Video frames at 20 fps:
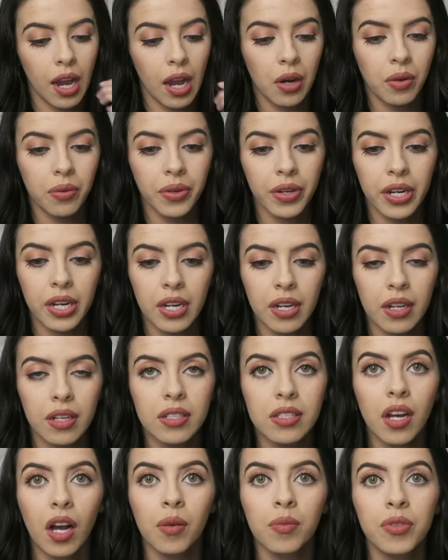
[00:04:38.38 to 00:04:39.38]
I'll read
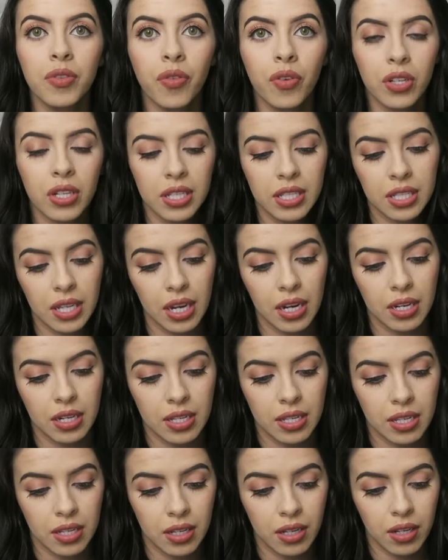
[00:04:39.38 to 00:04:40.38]
Psalms
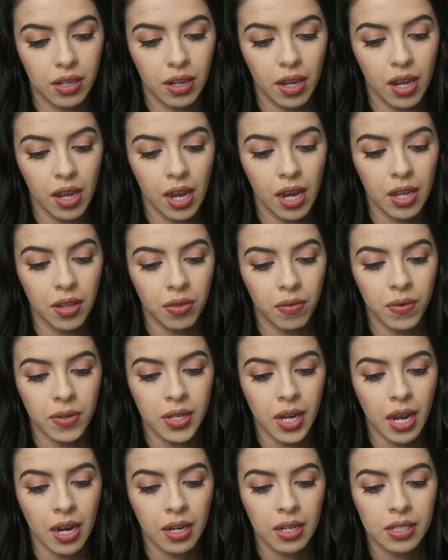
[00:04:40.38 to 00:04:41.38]
46, 8 through 10.